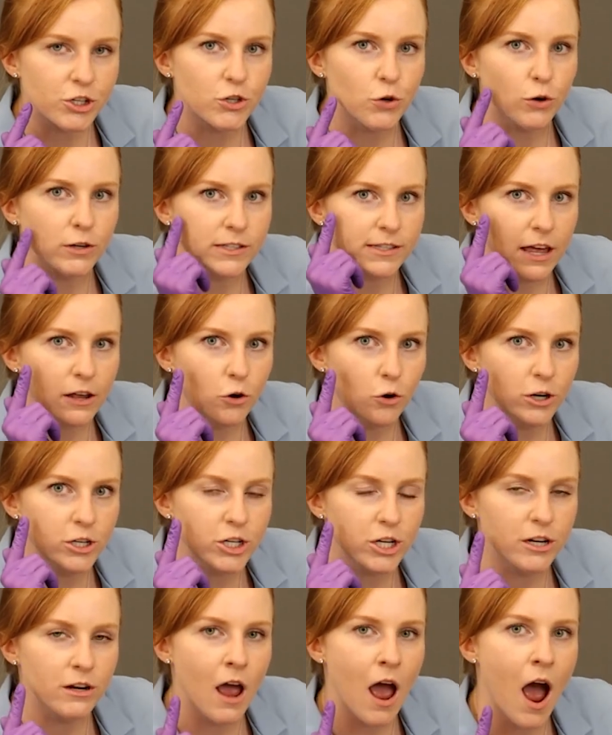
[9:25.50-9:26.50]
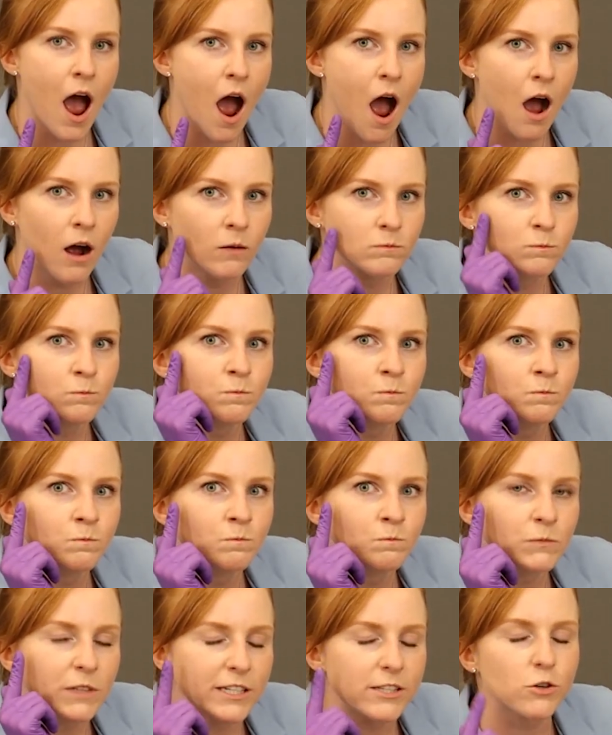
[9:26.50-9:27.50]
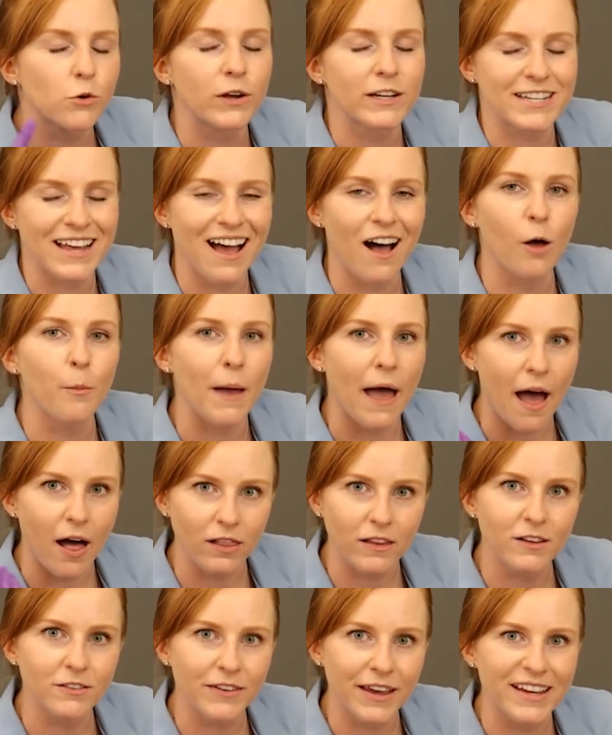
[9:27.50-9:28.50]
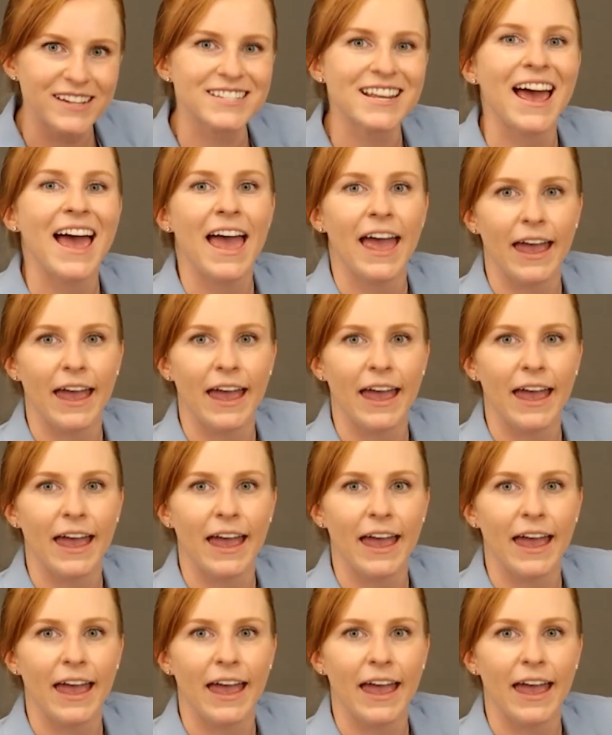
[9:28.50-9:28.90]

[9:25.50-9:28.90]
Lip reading: towards that origin is going to help elevate